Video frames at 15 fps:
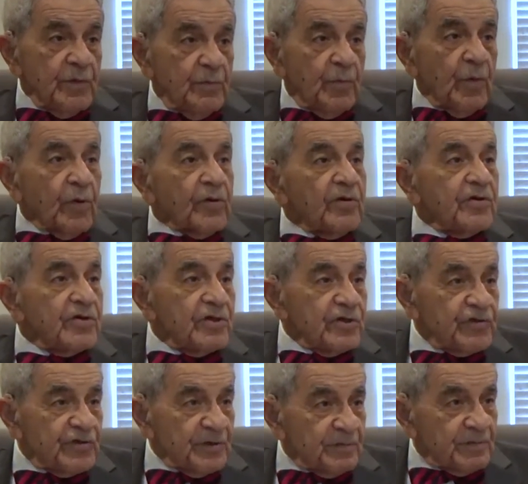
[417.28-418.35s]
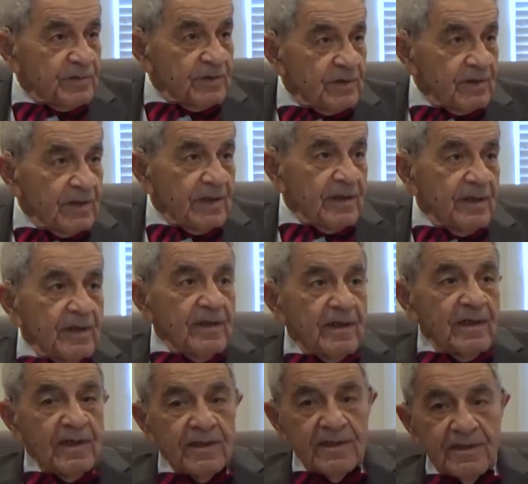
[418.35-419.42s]
born in Egypt,
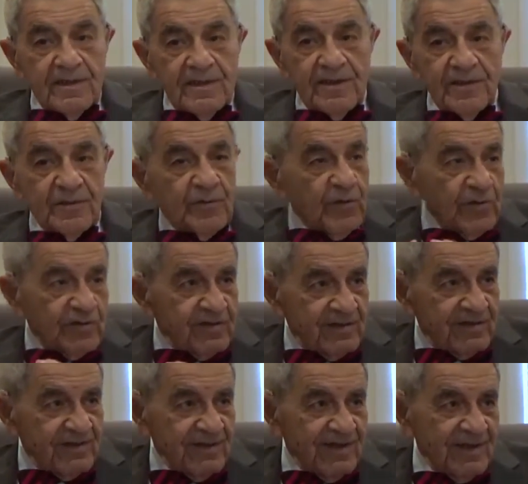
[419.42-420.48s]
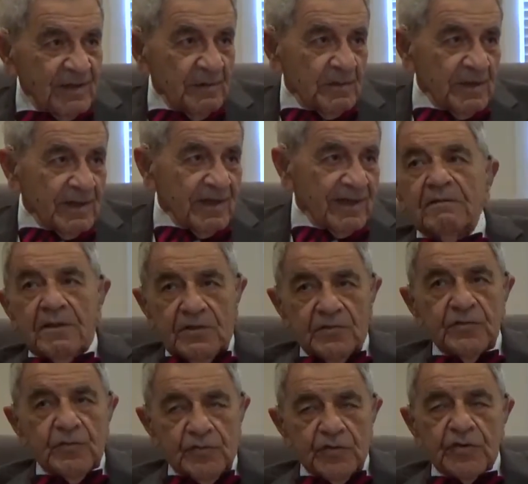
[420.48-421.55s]
and he talks Arabic. He's good